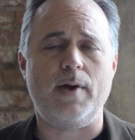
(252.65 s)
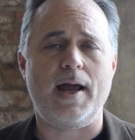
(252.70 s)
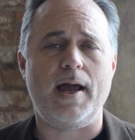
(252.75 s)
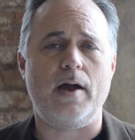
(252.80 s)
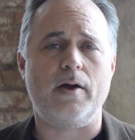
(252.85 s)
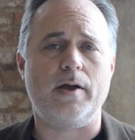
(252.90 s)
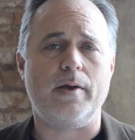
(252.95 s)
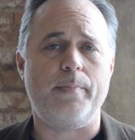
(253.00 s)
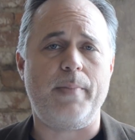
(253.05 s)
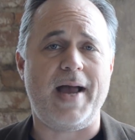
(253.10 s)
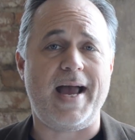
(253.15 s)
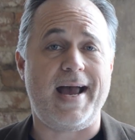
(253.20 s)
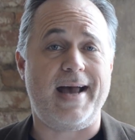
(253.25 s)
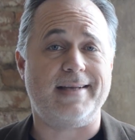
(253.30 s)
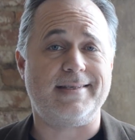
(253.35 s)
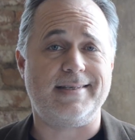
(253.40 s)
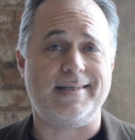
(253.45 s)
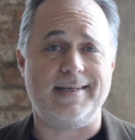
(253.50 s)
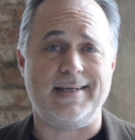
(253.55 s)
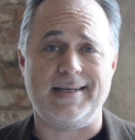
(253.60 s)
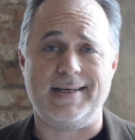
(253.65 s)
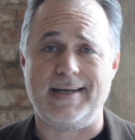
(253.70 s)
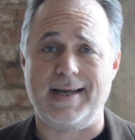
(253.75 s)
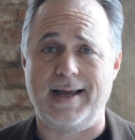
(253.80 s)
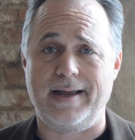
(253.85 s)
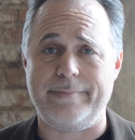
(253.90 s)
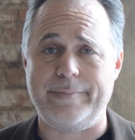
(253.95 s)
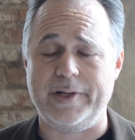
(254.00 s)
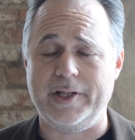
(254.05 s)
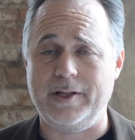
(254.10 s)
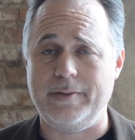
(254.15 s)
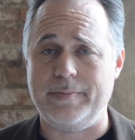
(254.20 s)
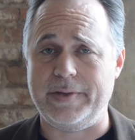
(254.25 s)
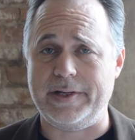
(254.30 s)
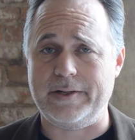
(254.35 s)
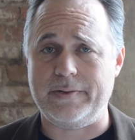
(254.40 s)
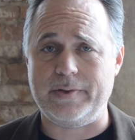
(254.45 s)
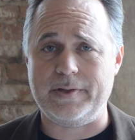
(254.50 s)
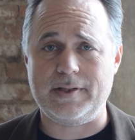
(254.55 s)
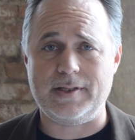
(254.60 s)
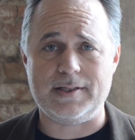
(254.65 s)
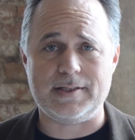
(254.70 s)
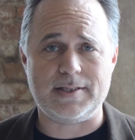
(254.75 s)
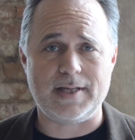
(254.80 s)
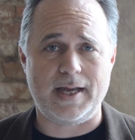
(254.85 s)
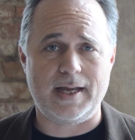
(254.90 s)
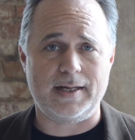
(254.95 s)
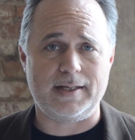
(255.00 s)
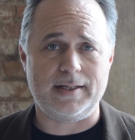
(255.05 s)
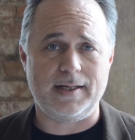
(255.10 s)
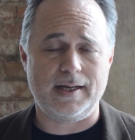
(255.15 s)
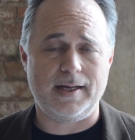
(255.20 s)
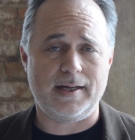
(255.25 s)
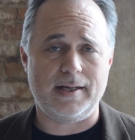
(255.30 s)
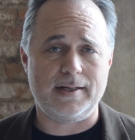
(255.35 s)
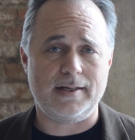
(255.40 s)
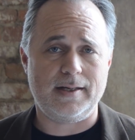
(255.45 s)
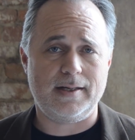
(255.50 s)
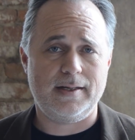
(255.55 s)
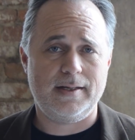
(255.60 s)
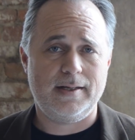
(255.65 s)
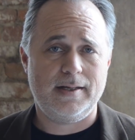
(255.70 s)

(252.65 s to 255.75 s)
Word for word: round capacity in 9mm with this handgun.